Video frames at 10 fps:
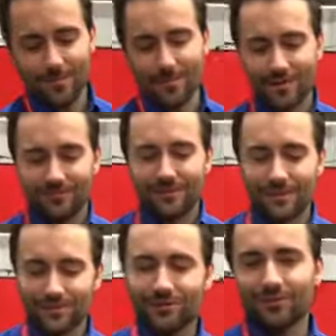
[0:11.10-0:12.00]
we have
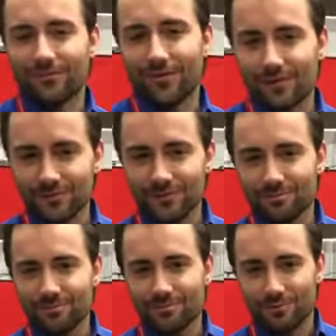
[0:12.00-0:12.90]
finished the Force
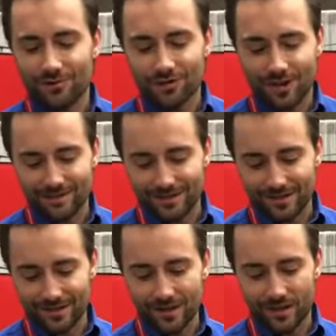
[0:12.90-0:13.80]
project,
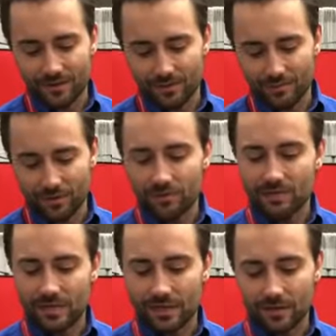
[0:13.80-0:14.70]
and this product
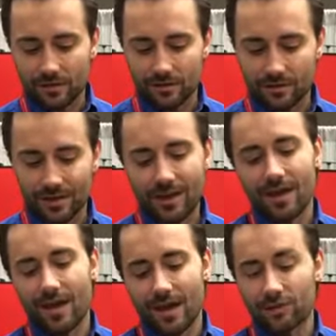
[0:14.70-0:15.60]
has taken us
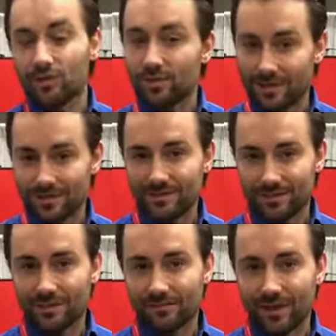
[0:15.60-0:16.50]
2 years
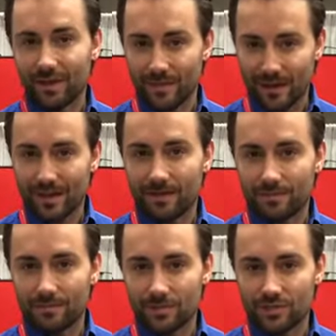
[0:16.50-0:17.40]
to develop and get
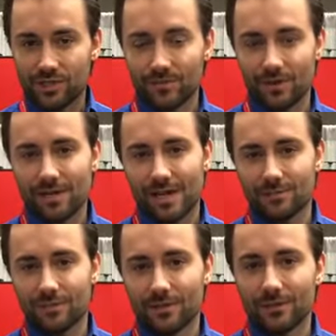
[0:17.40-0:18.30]
the machine working
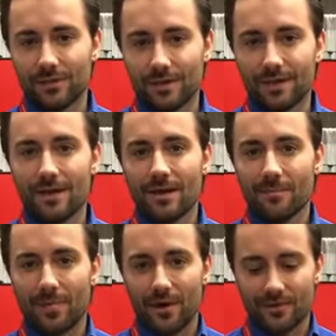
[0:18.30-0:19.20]
absolutely
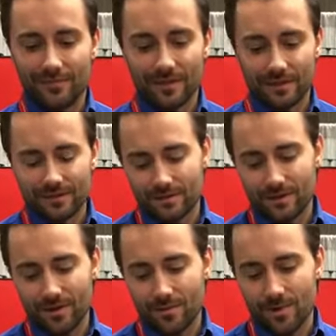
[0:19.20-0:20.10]
perfectly.
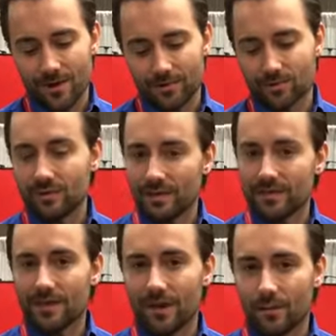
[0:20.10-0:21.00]
So 2
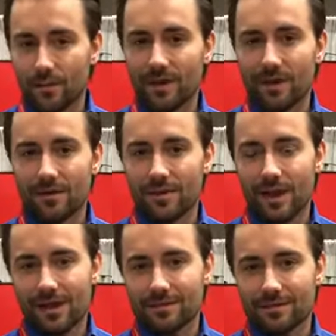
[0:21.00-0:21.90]
years ago we were here
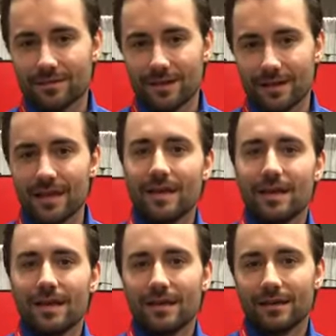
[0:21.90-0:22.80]
at ISSA
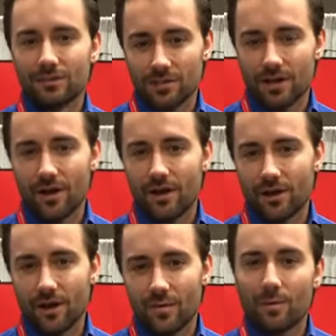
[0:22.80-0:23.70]
in
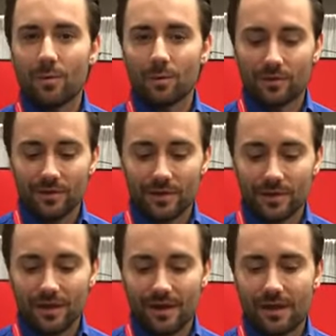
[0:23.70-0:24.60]
Chicago and we won
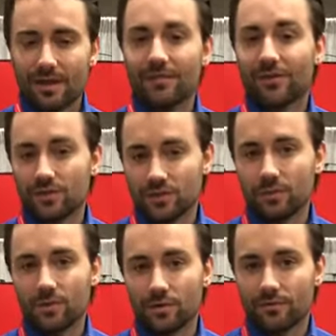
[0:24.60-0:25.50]
the
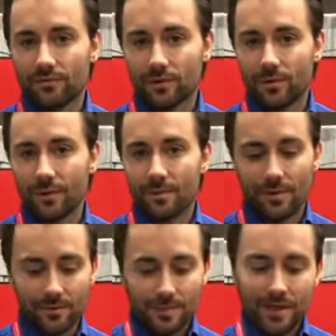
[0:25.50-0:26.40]
Innovation Award for equipment